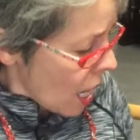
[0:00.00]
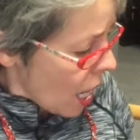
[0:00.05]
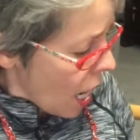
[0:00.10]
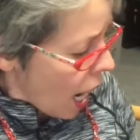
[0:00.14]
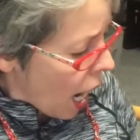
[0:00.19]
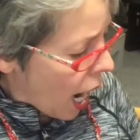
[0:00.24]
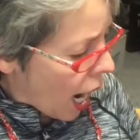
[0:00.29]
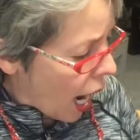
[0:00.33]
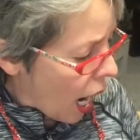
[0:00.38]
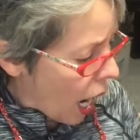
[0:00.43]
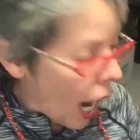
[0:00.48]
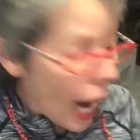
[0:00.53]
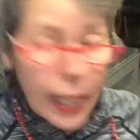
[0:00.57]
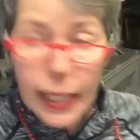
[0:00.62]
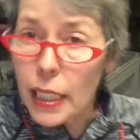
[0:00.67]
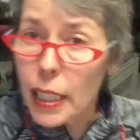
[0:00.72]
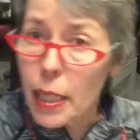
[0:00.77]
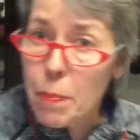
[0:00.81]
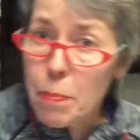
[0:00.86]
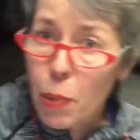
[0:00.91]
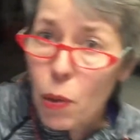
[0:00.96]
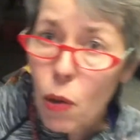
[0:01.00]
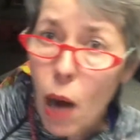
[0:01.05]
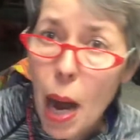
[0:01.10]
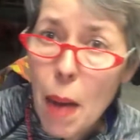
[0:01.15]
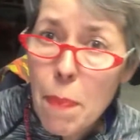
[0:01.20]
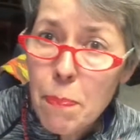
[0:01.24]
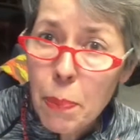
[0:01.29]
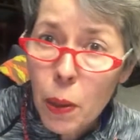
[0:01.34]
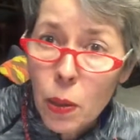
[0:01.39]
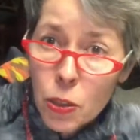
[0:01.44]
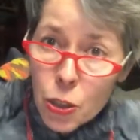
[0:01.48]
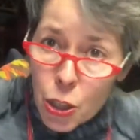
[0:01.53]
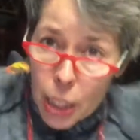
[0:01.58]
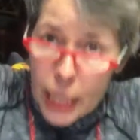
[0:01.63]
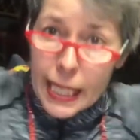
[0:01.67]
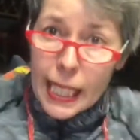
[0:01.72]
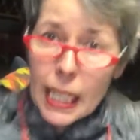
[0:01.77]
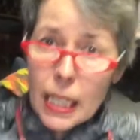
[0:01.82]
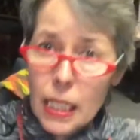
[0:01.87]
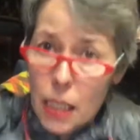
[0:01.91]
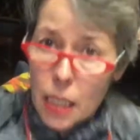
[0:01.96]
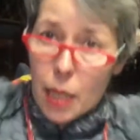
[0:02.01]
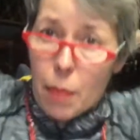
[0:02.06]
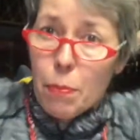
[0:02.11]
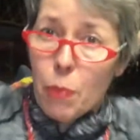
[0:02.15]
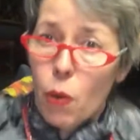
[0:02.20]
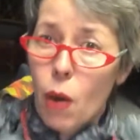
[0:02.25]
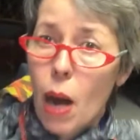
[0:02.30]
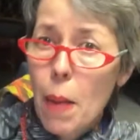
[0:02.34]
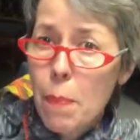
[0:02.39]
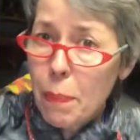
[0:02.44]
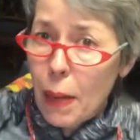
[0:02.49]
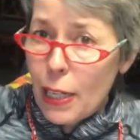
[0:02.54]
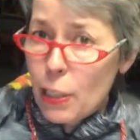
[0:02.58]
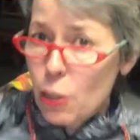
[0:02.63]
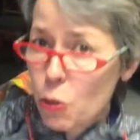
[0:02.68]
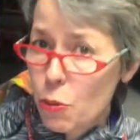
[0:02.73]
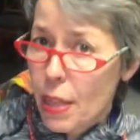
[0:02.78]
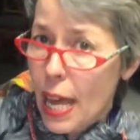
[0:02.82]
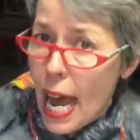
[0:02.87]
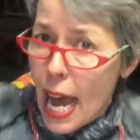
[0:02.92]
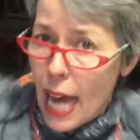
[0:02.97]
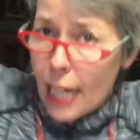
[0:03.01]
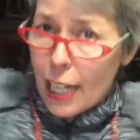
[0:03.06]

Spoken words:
I'd limber up. She says limber up. I do that.